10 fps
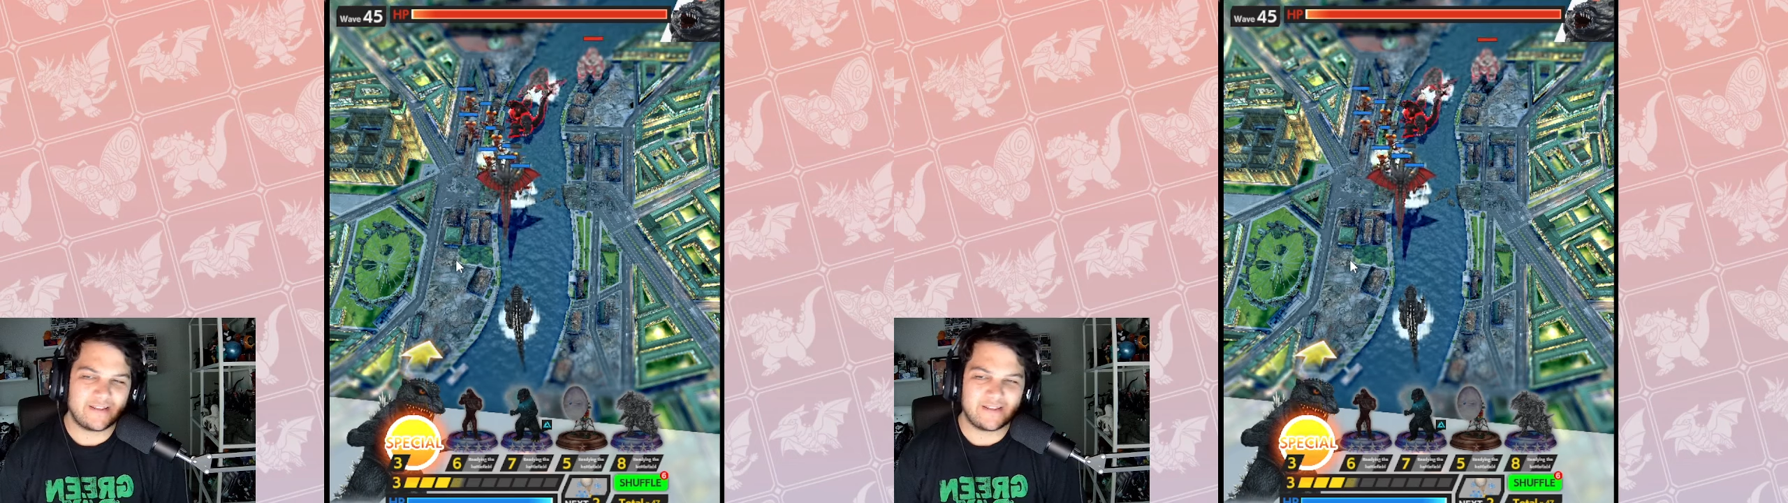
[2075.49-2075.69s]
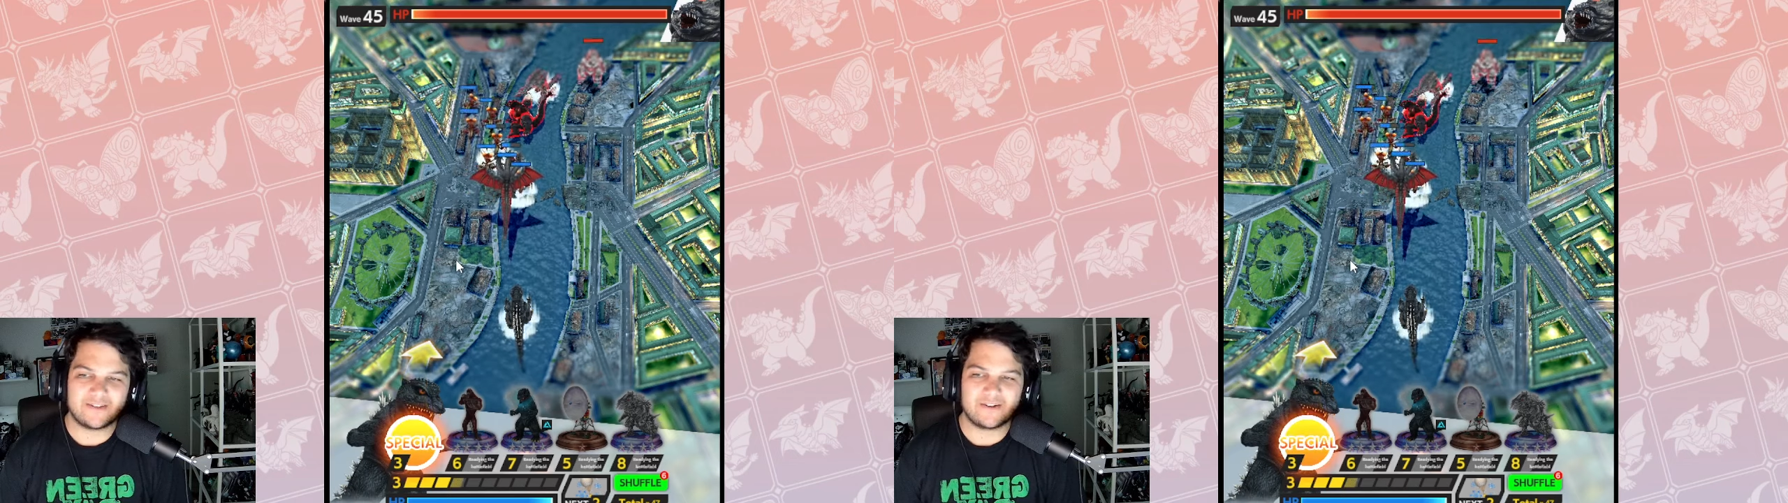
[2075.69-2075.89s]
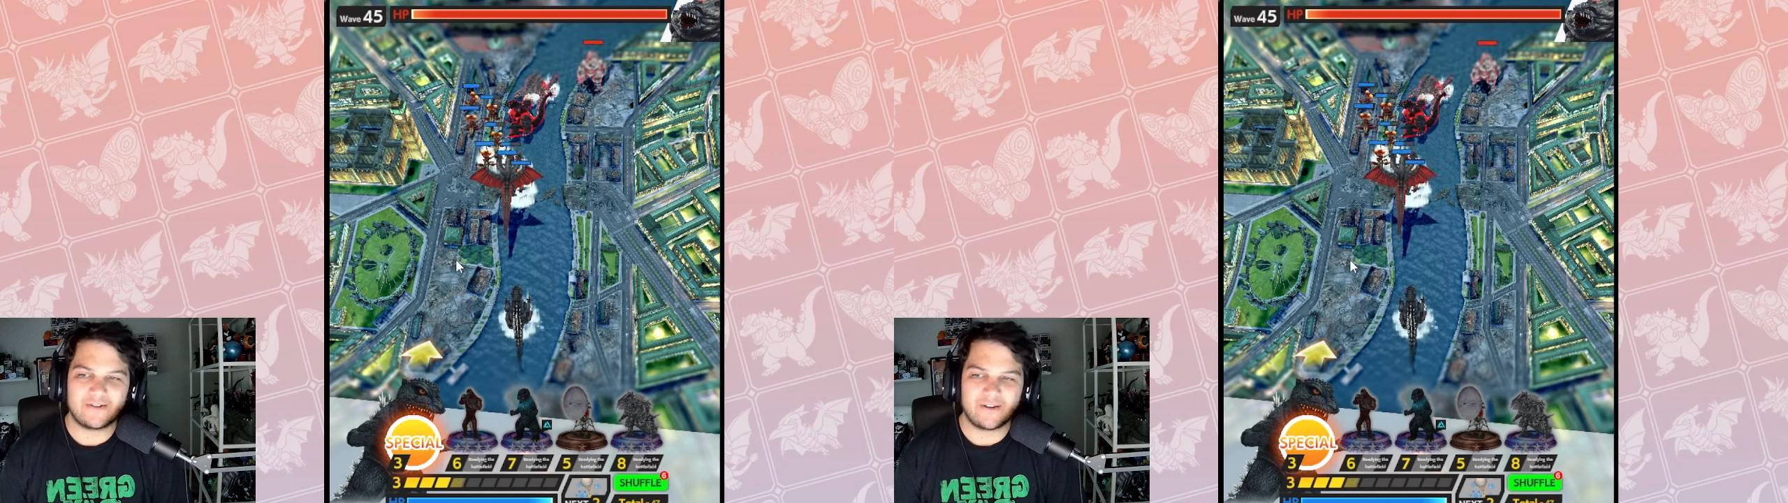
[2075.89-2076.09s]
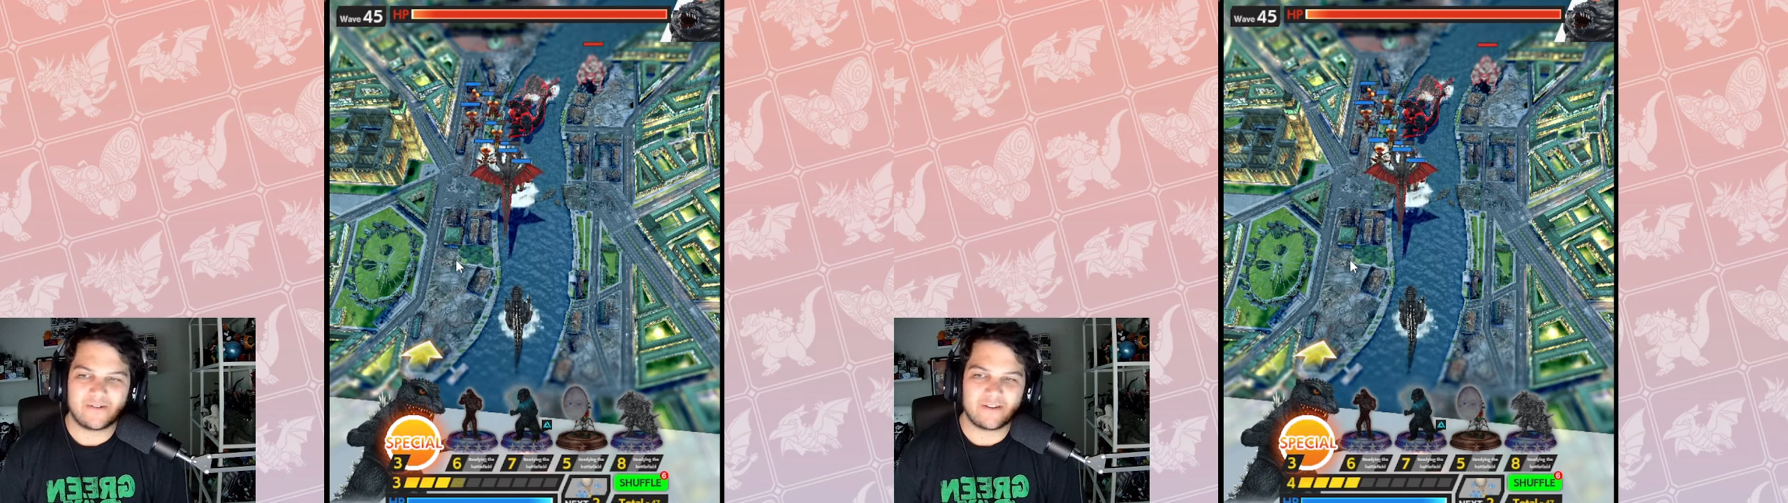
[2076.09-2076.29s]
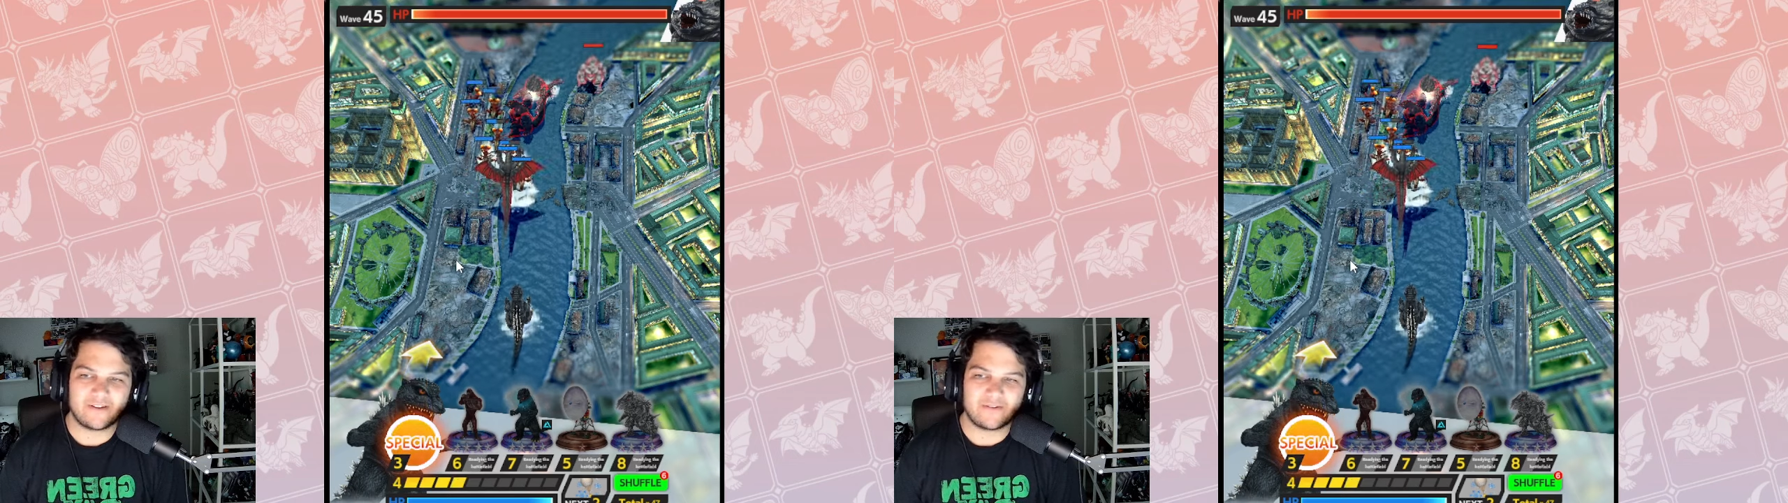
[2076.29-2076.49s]
I think so. I
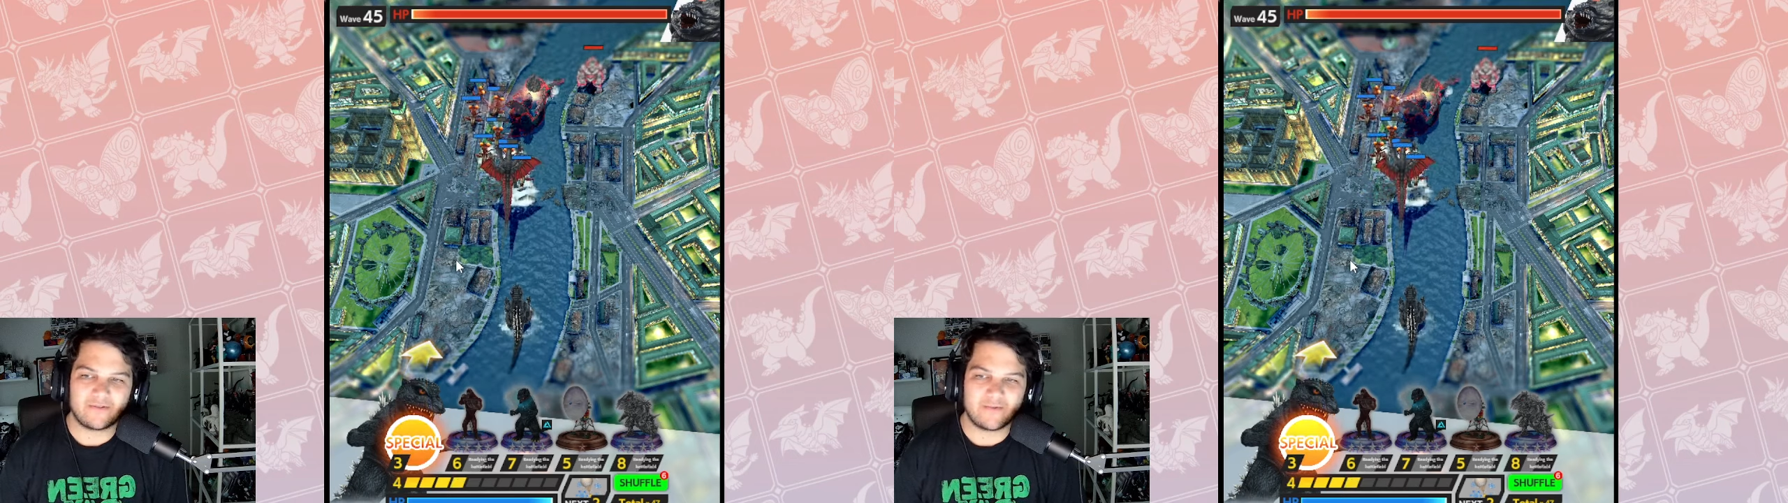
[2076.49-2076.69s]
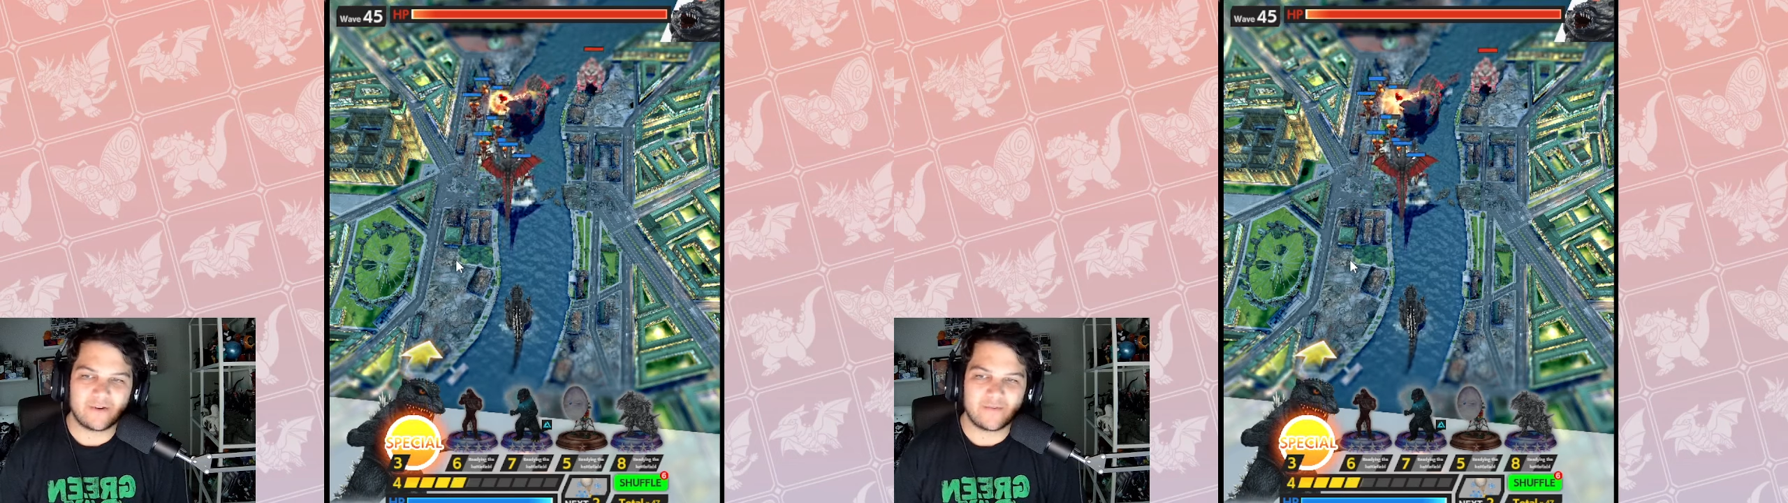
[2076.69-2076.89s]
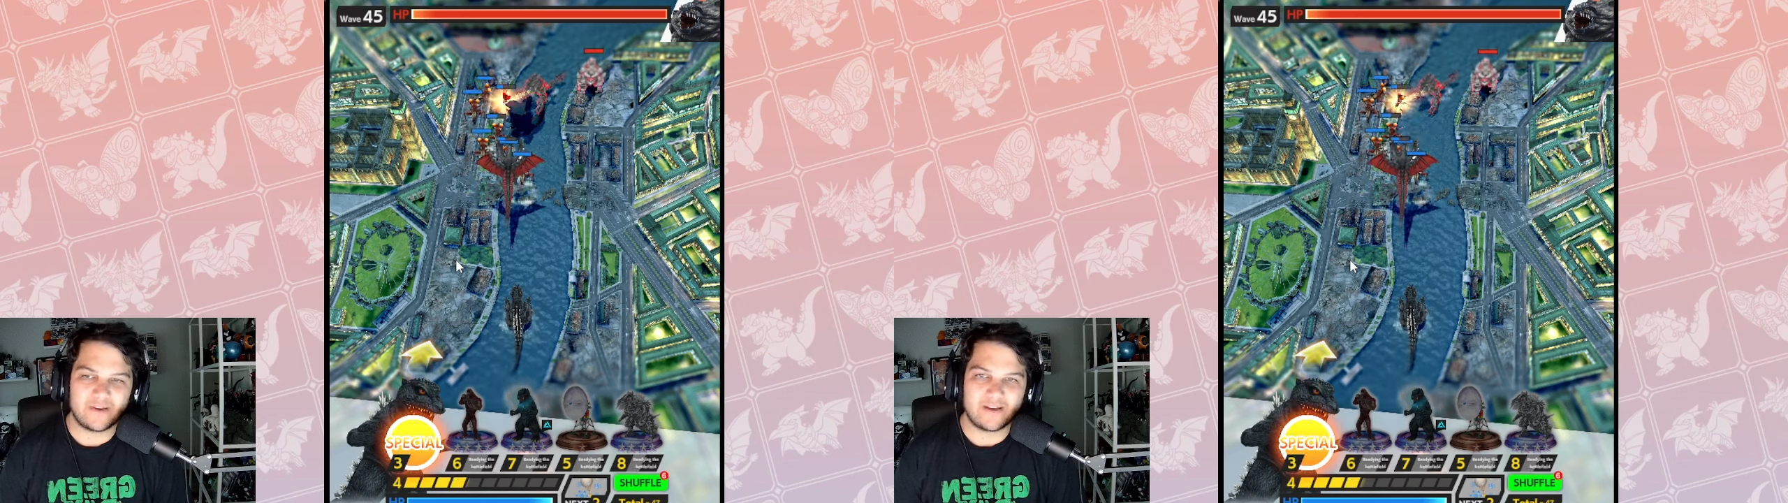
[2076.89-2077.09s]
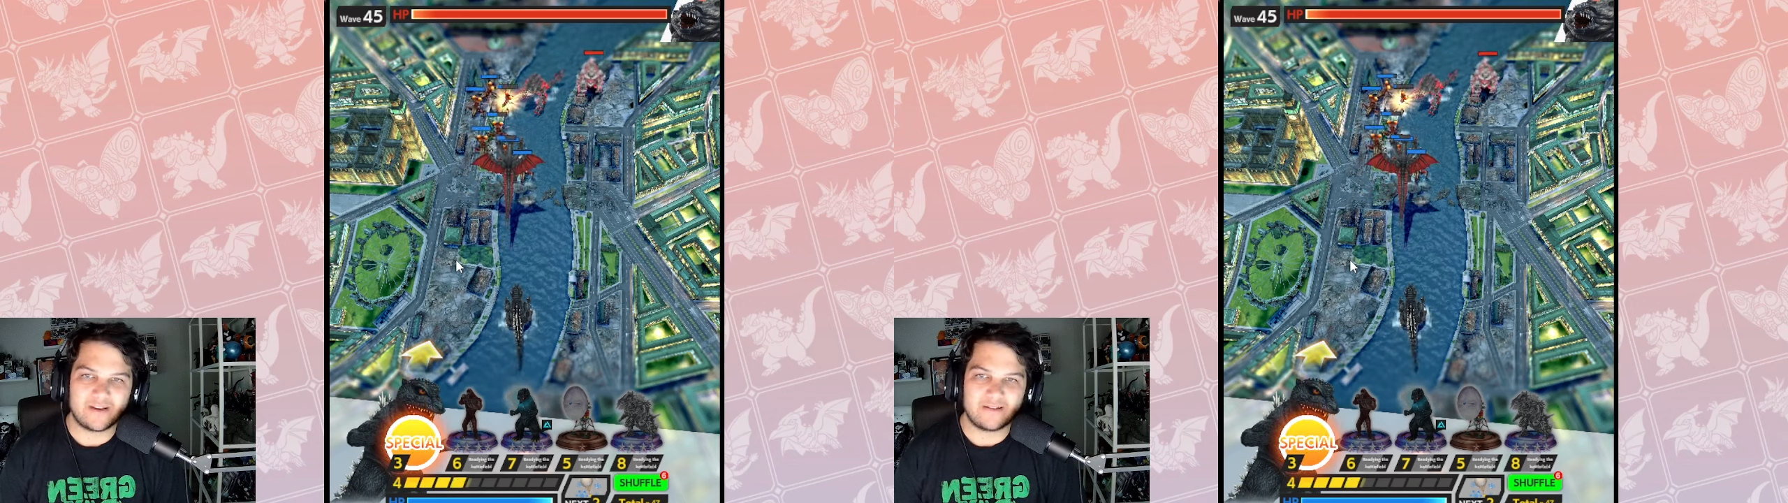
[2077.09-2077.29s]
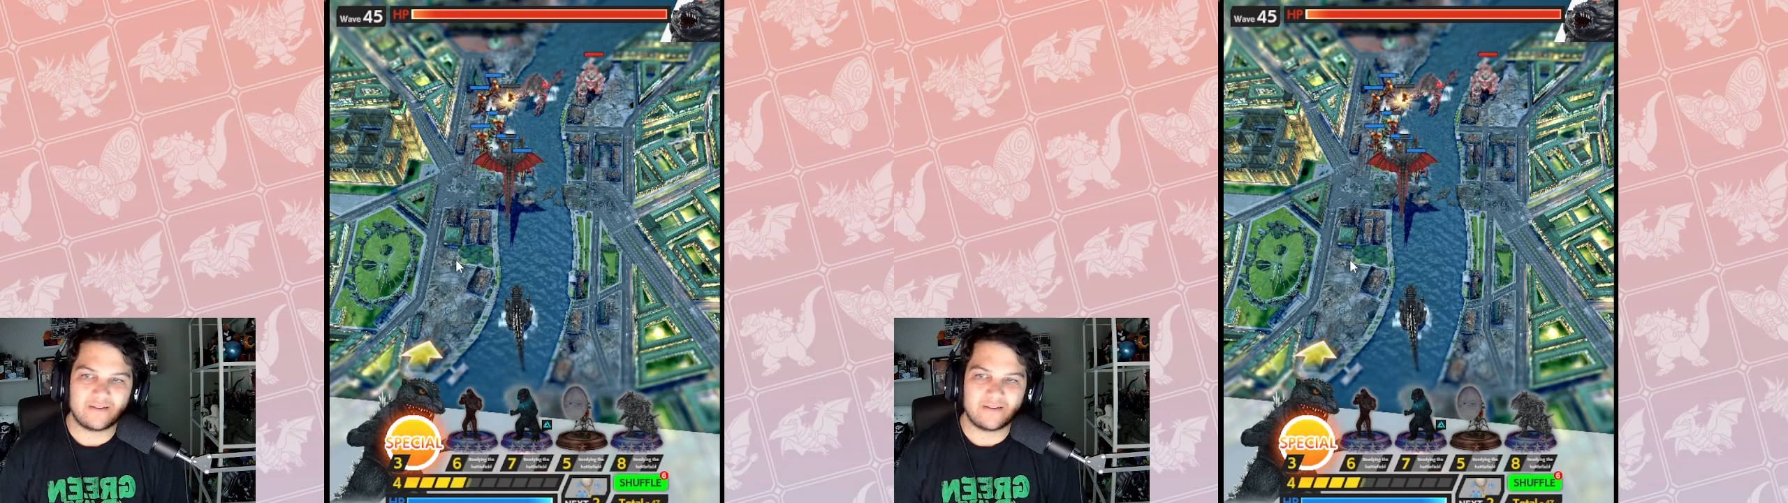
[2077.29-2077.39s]
don't think they're doing repeat.